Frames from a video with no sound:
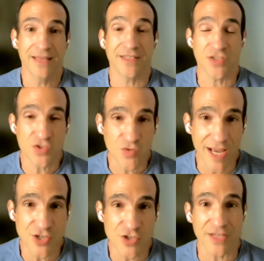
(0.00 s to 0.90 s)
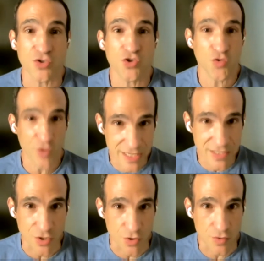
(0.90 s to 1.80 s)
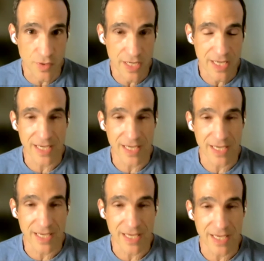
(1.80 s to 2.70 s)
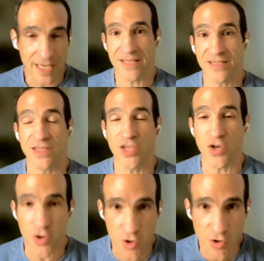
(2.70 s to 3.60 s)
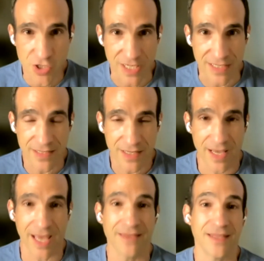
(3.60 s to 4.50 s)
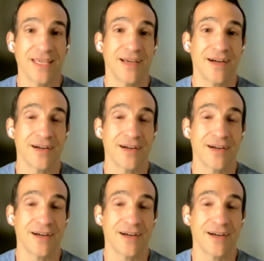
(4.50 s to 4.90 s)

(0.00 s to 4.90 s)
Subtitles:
the distraction that tricks you into prioritizing the urgent and the